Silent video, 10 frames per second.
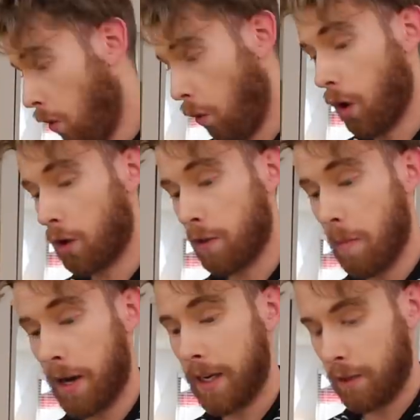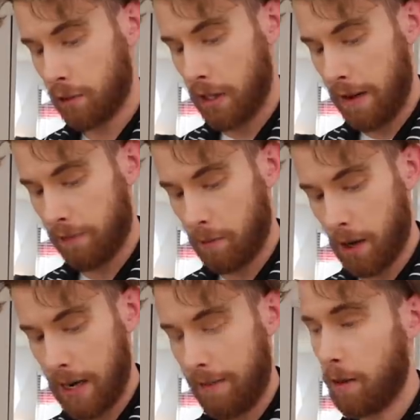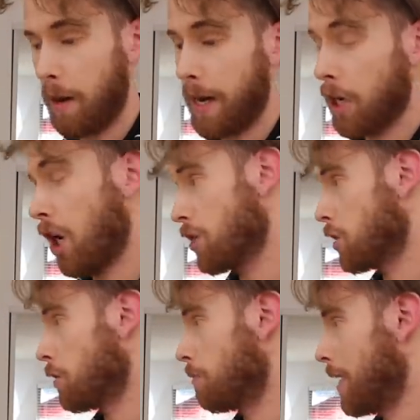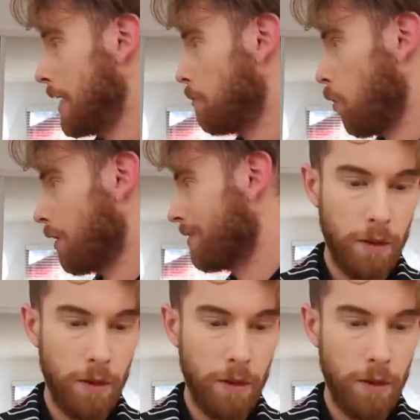Or the money I'll save from not having to buy a costume anymore.